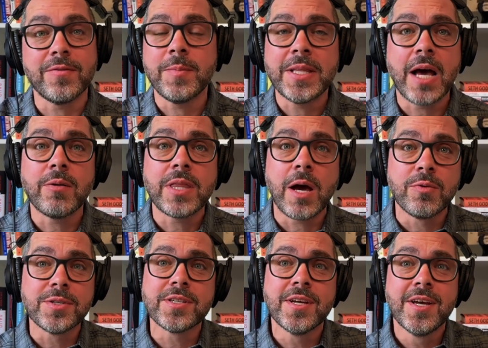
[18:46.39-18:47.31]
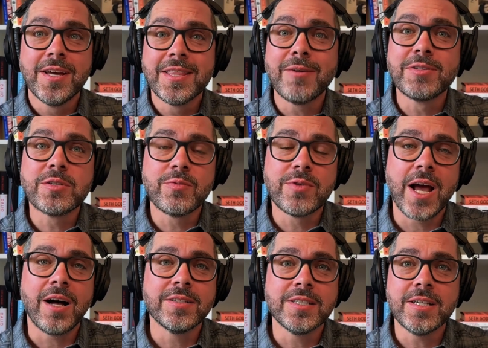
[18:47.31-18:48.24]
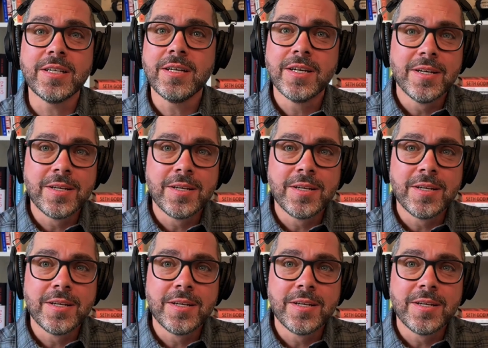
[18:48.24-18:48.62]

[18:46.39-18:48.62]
I mean, that was the reality,